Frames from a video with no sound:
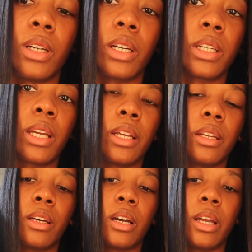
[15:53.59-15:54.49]

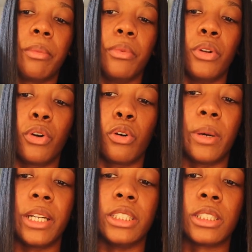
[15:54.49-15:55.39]
Again, I am
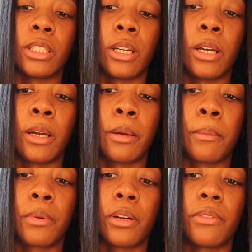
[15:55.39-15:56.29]
nobody's
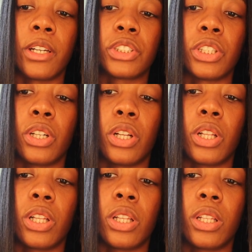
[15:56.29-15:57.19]
professional.